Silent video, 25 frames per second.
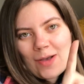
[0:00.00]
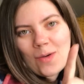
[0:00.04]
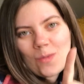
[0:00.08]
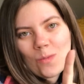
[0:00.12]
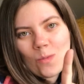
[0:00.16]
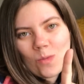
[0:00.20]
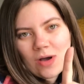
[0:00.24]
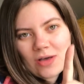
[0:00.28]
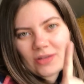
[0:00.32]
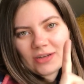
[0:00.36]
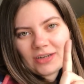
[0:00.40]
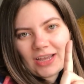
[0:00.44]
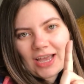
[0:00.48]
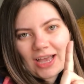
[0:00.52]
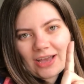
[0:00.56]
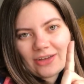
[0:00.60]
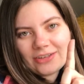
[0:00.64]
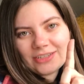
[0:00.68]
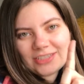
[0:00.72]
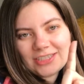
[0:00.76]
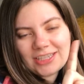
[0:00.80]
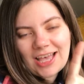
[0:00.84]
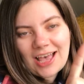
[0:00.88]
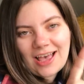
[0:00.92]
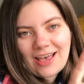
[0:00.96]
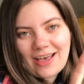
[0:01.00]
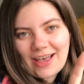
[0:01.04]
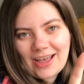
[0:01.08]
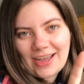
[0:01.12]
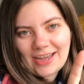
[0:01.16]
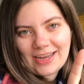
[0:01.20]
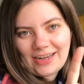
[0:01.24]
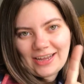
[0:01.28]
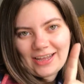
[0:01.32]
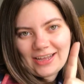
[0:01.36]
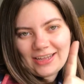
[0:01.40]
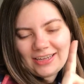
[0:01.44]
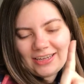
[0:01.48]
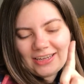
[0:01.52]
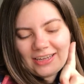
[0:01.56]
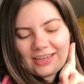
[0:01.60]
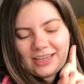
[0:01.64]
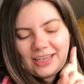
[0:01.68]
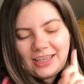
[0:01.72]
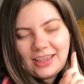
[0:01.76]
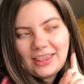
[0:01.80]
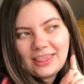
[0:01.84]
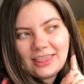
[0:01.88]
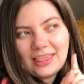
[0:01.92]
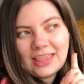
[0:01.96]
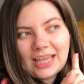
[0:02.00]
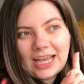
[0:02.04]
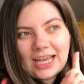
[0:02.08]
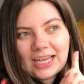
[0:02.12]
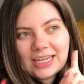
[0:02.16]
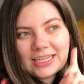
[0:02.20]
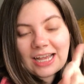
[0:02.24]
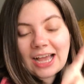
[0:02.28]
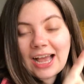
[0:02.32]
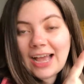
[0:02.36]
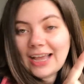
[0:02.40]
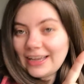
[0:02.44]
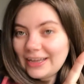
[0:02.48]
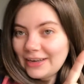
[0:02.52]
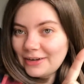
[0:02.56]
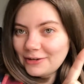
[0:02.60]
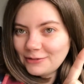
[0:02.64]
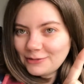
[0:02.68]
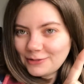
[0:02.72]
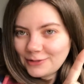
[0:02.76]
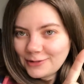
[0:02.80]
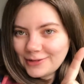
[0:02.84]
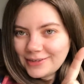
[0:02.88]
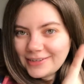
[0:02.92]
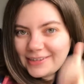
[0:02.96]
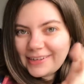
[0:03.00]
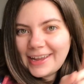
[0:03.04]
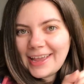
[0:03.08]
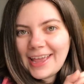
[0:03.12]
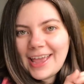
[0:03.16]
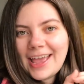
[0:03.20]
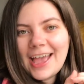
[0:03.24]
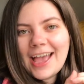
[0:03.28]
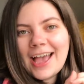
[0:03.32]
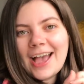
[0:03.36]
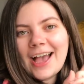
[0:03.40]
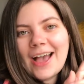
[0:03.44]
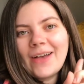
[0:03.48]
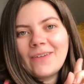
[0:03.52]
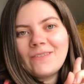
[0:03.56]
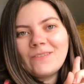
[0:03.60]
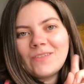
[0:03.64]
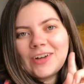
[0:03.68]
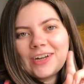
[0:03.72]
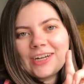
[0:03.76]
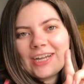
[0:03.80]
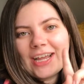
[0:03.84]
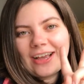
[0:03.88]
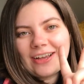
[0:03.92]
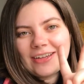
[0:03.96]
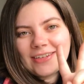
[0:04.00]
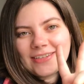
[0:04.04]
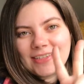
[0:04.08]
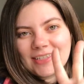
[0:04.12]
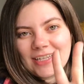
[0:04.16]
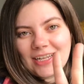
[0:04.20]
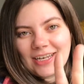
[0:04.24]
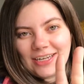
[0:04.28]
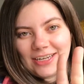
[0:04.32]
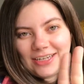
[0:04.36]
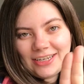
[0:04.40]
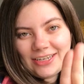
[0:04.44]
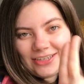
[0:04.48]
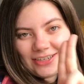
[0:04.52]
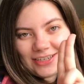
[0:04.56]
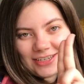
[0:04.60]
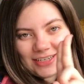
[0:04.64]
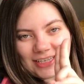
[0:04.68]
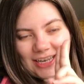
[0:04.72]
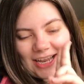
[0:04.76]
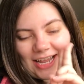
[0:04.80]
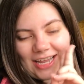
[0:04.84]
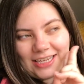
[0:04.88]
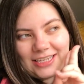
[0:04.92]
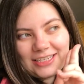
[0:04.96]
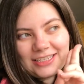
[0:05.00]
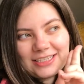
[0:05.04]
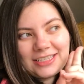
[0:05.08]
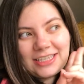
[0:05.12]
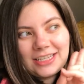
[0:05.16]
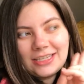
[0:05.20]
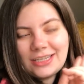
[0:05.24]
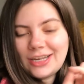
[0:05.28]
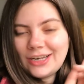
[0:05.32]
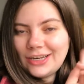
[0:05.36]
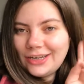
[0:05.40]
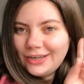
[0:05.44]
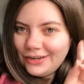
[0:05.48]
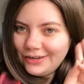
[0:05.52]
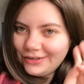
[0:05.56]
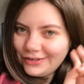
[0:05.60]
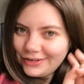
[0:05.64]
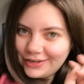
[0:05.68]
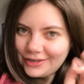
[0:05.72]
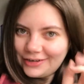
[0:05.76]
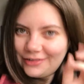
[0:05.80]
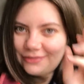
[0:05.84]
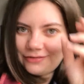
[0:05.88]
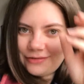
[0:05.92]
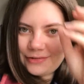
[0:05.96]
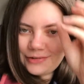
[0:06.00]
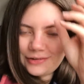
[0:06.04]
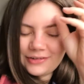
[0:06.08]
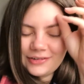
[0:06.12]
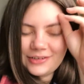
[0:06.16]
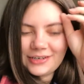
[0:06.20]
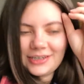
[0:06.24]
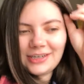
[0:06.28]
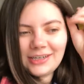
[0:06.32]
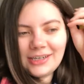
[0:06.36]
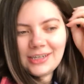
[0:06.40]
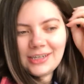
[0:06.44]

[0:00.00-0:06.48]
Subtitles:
One house that I like, that I can afford, and one house that Luke likes, that Luke can afford.